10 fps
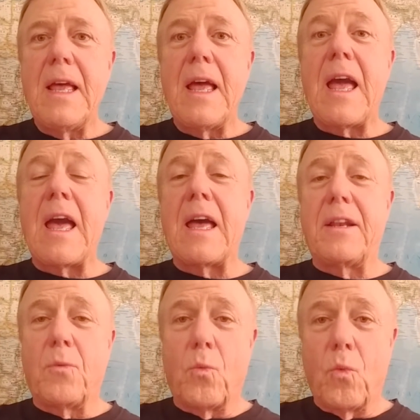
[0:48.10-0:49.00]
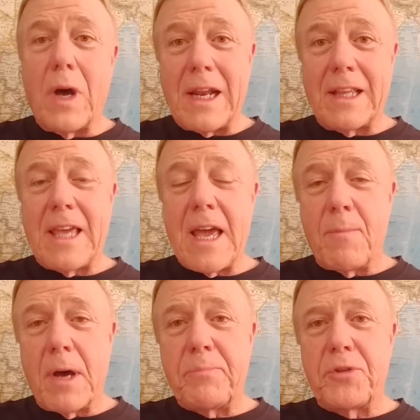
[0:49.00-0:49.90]
And what it
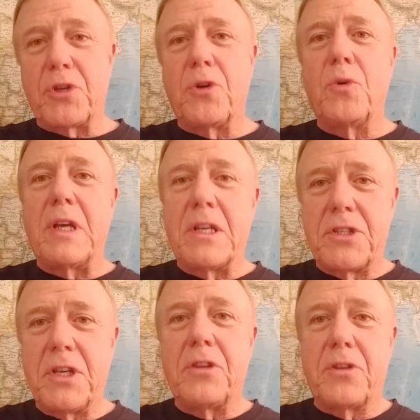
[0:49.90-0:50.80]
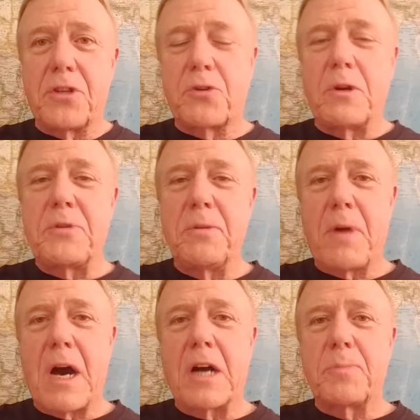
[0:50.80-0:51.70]
came up to
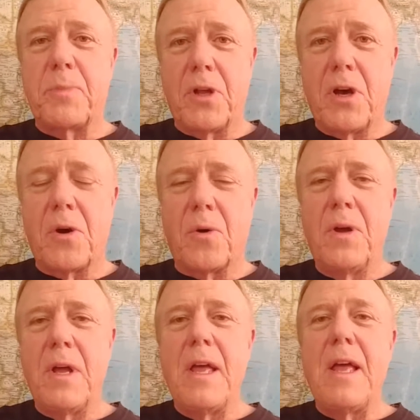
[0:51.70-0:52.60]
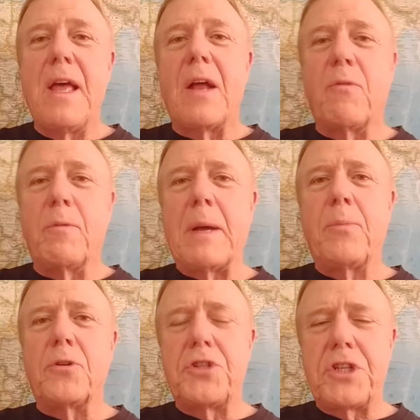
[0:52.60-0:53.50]
is in the description box
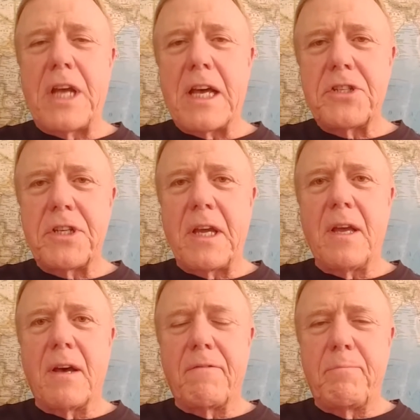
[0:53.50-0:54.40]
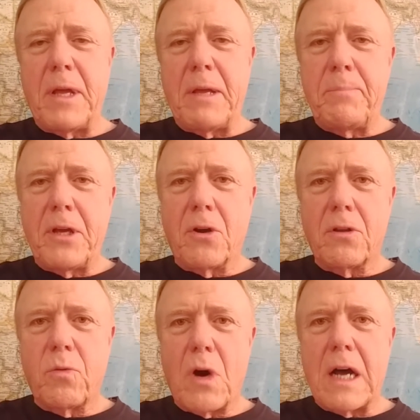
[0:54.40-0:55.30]
below. And remember,
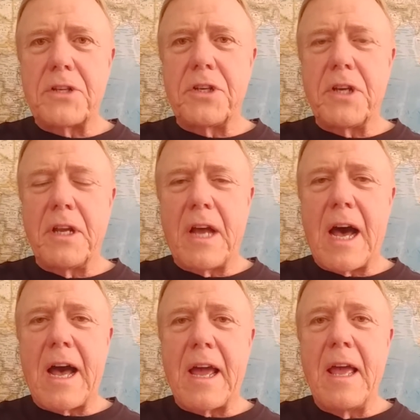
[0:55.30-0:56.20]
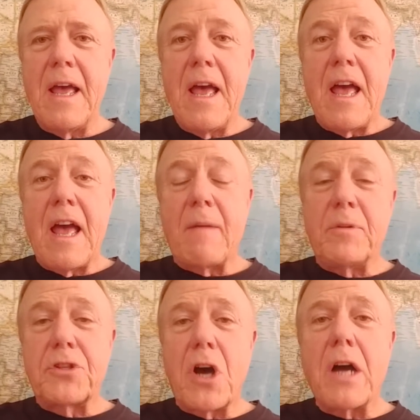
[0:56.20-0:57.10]
Jesse of BP Earthwatch
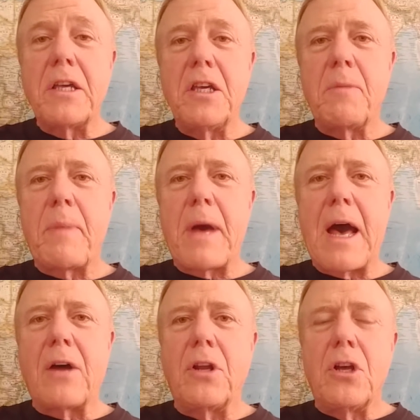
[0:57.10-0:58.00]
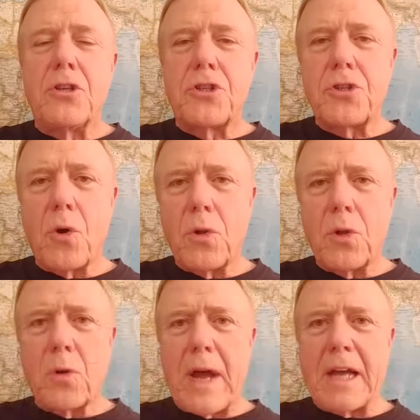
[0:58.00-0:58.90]
and I have been talking
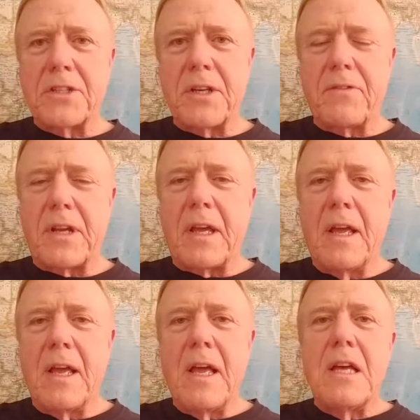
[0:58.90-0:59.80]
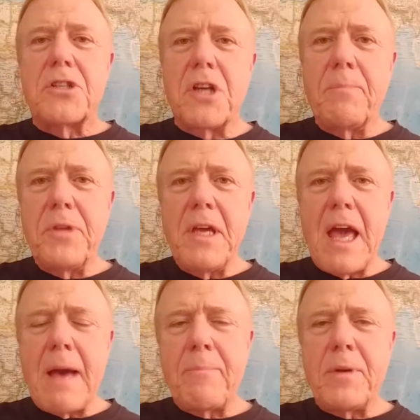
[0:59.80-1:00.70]
about solar activity.
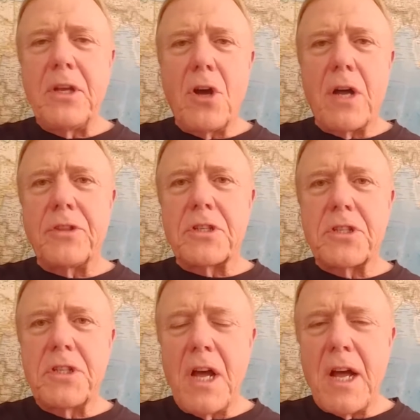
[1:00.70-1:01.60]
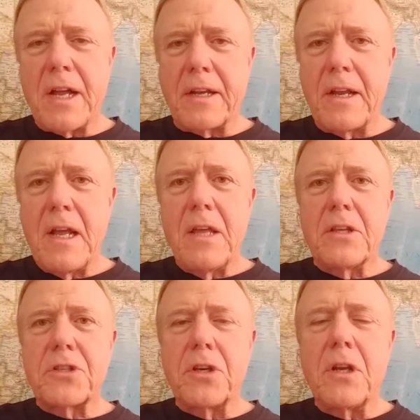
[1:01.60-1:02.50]
Something happening on the sun
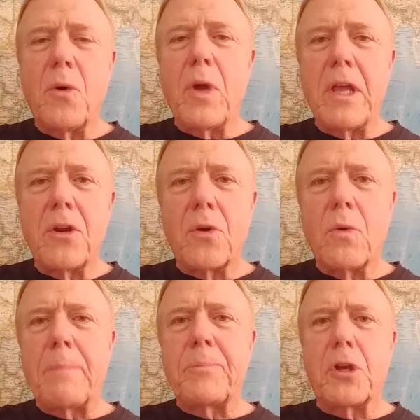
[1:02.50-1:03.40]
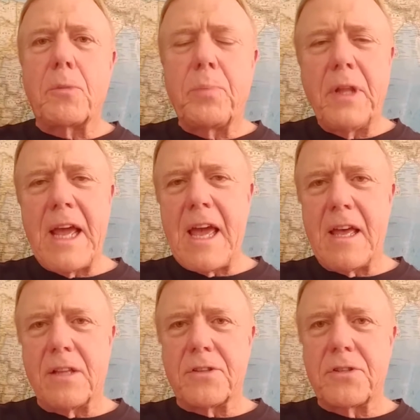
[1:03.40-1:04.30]
that's going to interrupt their
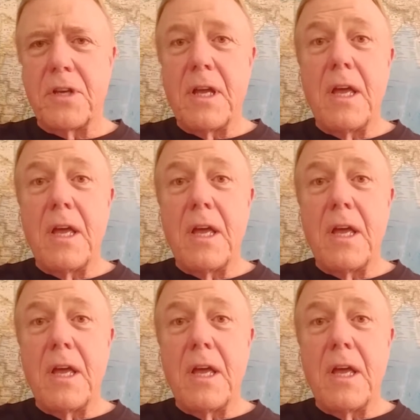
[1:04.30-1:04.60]
plans.